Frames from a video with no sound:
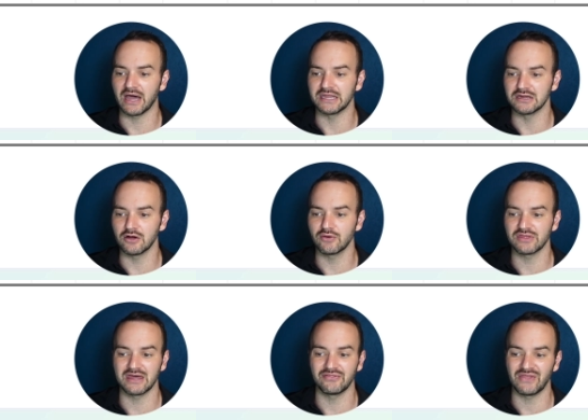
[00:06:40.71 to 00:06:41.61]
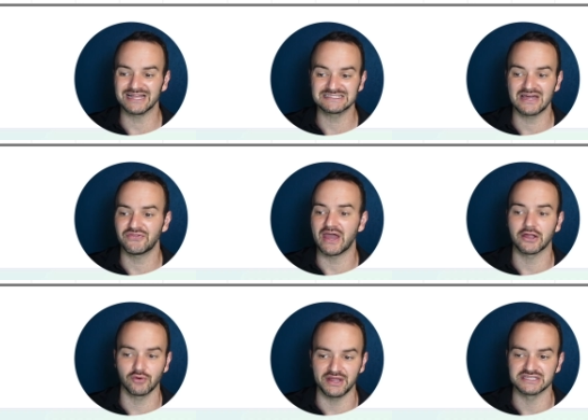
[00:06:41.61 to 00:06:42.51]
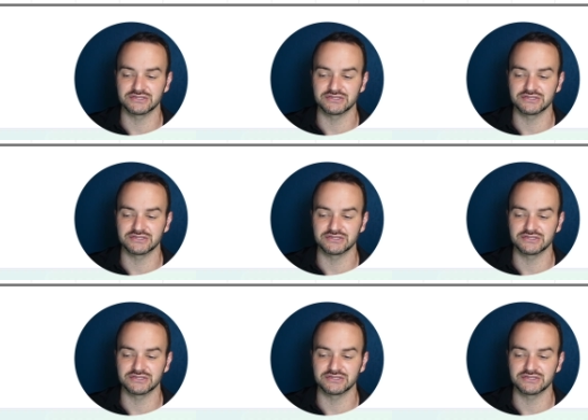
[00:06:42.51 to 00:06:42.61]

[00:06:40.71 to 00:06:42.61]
I know that that's not that great.